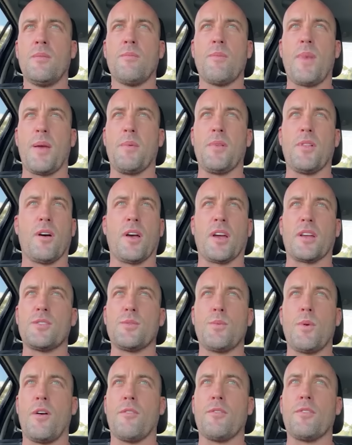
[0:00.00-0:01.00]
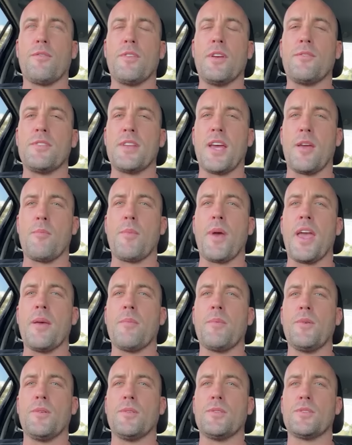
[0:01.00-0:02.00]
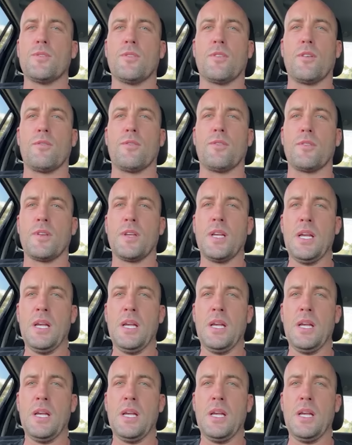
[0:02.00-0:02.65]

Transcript: maybe like 12 to 15 people sort of